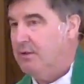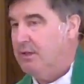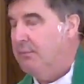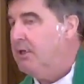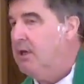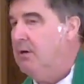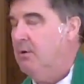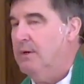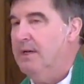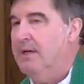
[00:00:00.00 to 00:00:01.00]
it would go
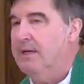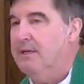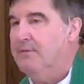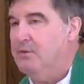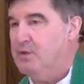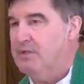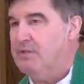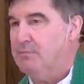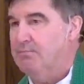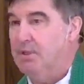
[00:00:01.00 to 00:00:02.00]
away if you
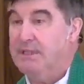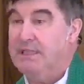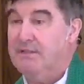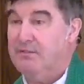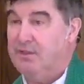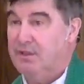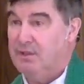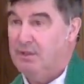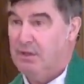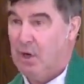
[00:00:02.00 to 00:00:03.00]
just believed
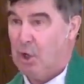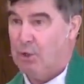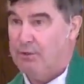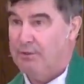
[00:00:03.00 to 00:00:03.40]
harder.